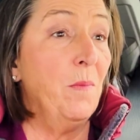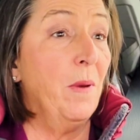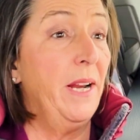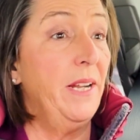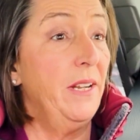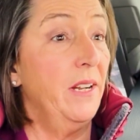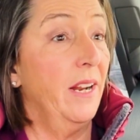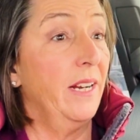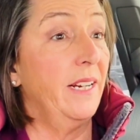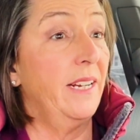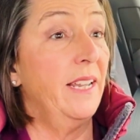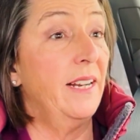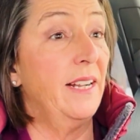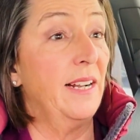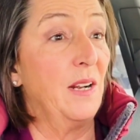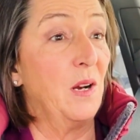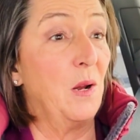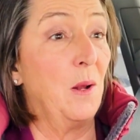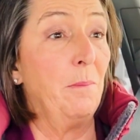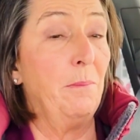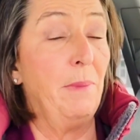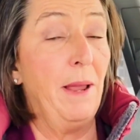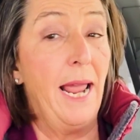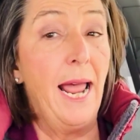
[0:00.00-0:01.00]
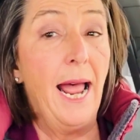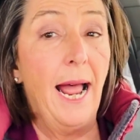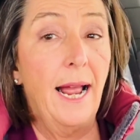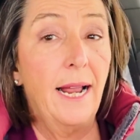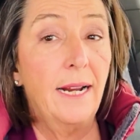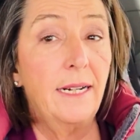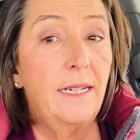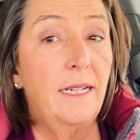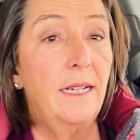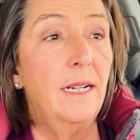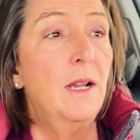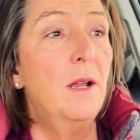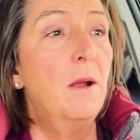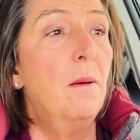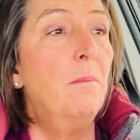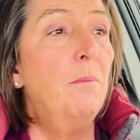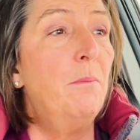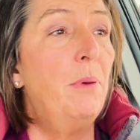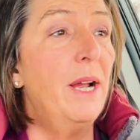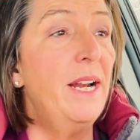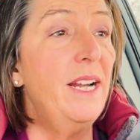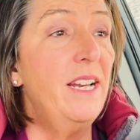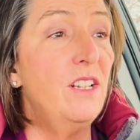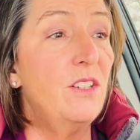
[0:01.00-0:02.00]
might not get it all back
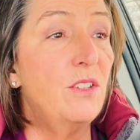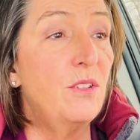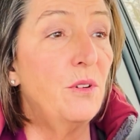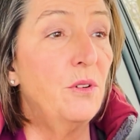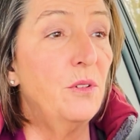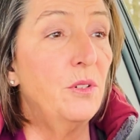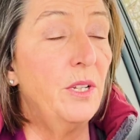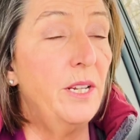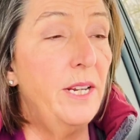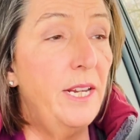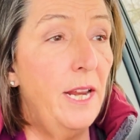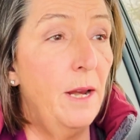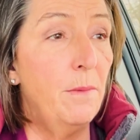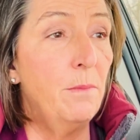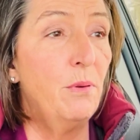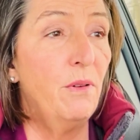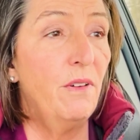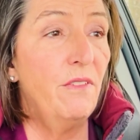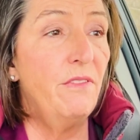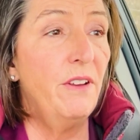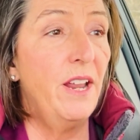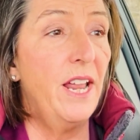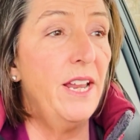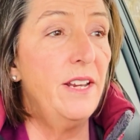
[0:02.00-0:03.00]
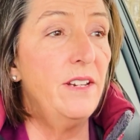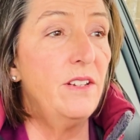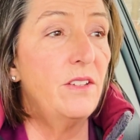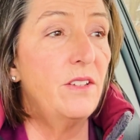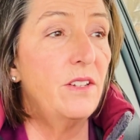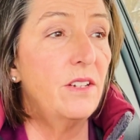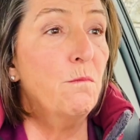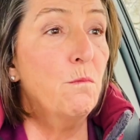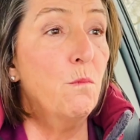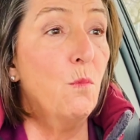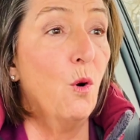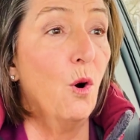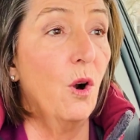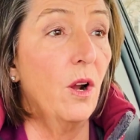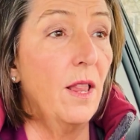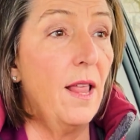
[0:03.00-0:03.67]
but it certainly can prevent more